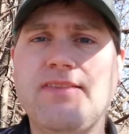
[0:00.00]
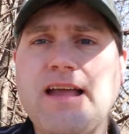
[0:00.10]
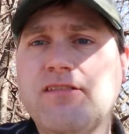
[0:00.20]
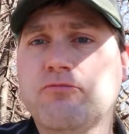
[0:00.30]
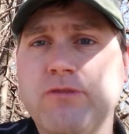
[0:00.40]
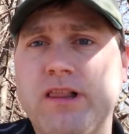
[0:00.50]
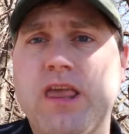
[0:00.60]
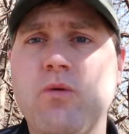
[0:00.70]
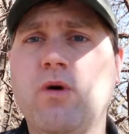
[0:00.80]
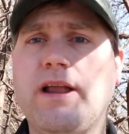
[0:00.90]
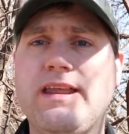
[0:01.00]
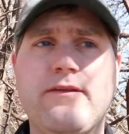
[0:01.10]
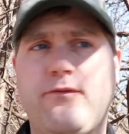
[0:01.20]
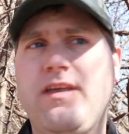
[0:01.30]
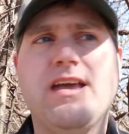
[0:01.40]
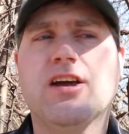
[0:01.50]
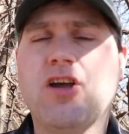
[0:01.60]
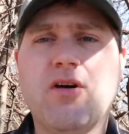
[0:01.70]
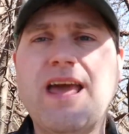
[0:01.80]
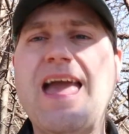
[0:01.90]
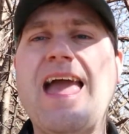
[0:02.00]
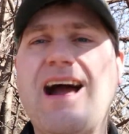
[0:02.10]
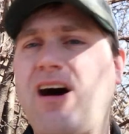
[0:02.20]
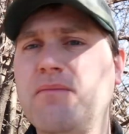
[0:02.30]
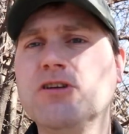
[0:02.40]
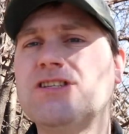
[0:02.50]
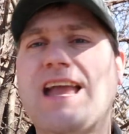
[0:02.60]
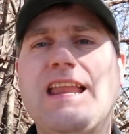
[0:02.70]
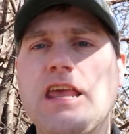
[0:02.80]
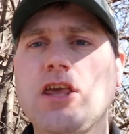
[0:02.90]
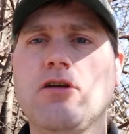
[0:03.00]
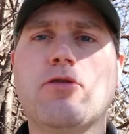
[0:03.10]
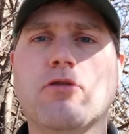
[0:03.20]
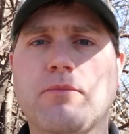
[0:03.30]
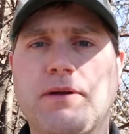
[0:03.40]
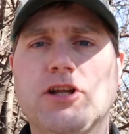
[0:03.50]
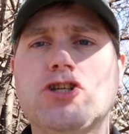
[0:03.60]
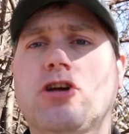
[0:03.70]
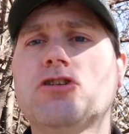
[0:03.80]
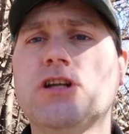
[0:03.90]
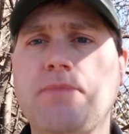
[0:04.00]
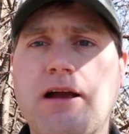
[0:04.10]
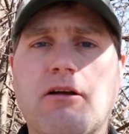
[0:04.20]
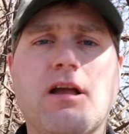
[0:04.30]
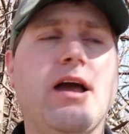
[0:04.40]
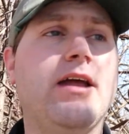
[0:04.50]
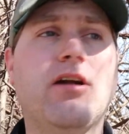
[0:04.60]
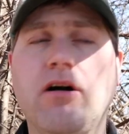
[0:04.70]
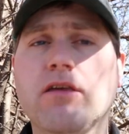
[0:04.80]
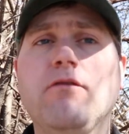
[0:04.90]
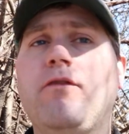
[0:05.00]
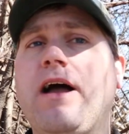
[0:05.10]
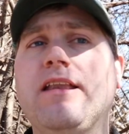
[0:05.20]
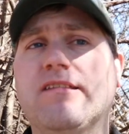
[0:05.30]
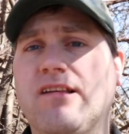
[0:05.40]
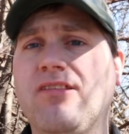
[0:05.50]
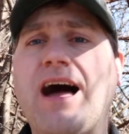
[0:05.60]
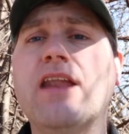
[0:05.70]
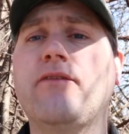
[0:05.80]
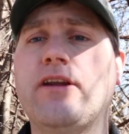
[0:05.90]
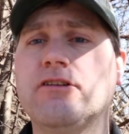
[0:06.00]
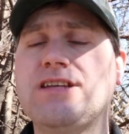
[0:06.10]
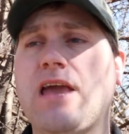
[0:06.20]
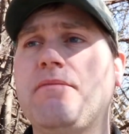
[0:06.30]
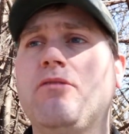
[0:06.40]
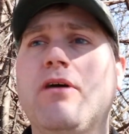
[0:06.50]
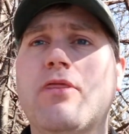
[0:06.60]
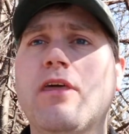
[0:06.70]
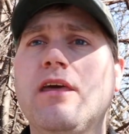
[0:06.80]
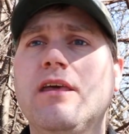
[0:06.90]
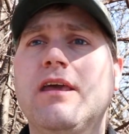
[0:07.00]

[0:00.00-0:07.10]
And that's really what if go to almost any youth group in a church in America and all you find is a lot of entertainment with